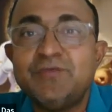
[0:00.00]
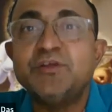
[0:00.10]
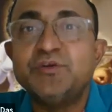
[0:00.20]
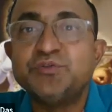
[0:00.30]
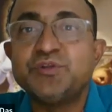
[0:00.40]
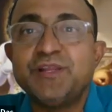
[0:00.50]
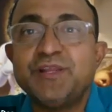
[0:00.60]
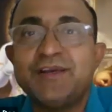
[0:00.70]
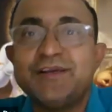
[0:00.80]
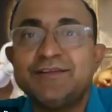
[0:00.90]
the usual
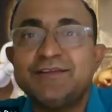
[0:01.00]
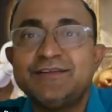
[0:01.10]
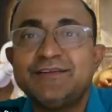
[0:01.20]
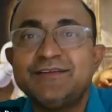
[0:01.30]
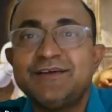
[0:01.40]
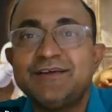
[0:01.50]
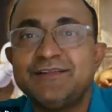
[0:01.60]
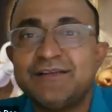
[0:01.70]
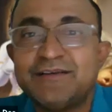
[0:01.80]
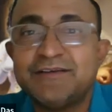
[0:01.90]
link, and then I
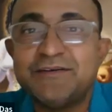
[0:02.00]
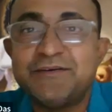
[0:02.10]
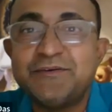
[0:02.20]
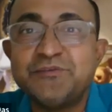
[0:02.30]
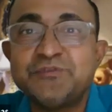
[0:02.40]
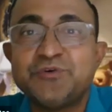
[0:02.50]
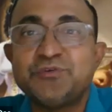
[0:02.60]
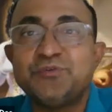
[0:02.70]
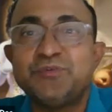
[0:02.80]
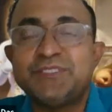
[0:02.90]
think you
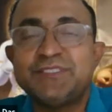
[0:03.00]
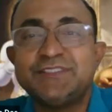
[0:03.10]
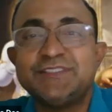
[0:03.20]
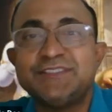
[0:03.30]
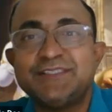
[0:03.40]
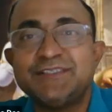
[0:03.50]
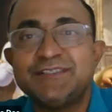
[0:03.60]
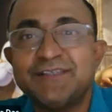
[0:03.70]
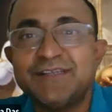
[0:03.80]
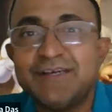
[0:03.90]
talked to Mataji and
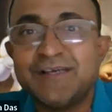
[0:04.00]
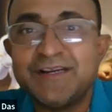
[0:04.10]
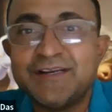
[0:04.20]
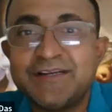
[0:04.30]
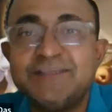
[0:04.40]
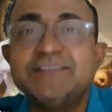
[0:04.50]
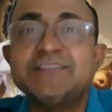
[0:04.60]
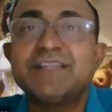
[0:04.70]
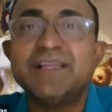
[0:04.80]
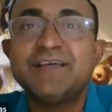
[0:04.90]
then created
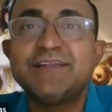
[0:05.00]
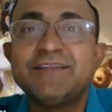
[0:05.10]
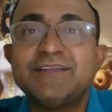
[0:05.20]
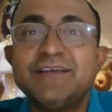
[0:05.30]
this link.